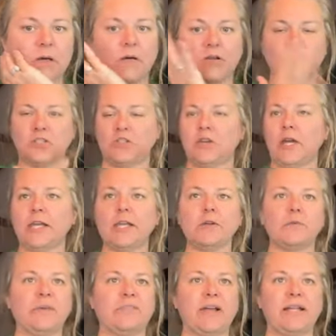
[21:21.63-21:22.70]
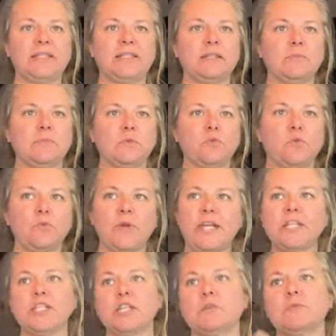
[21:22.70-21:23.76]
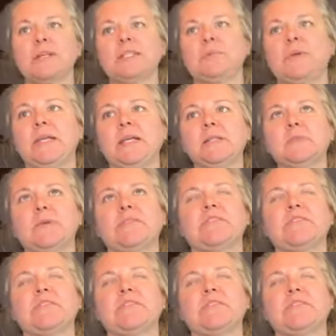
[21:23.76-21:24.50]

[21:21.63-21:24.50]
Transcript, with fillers: Australia. We've got some Norwegian recipes.